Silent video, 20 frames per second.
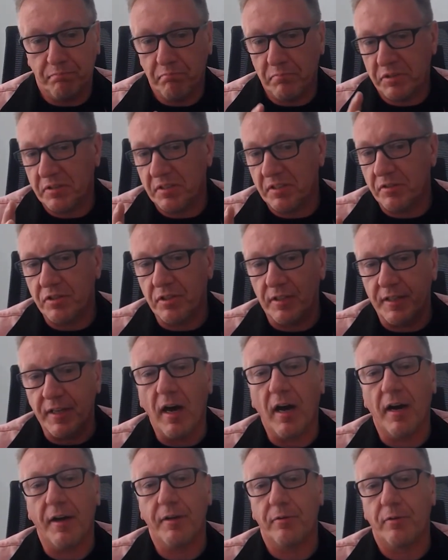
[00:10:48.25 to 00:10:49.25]
essentially
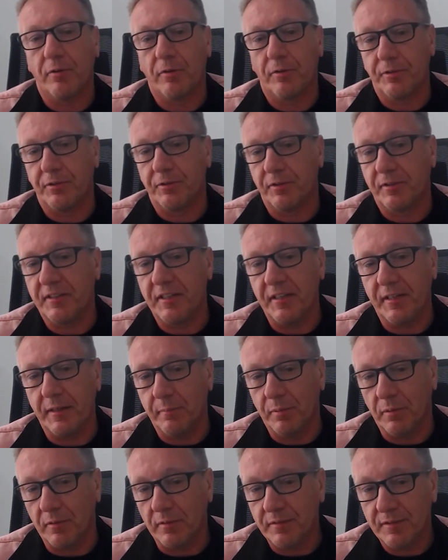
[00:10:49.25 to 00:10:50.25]
higher order
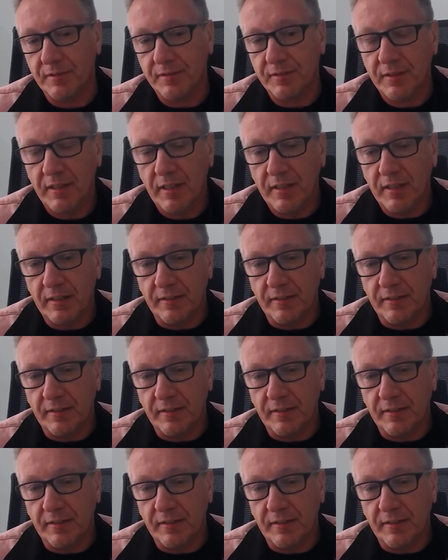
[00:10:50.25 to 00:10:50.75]
tables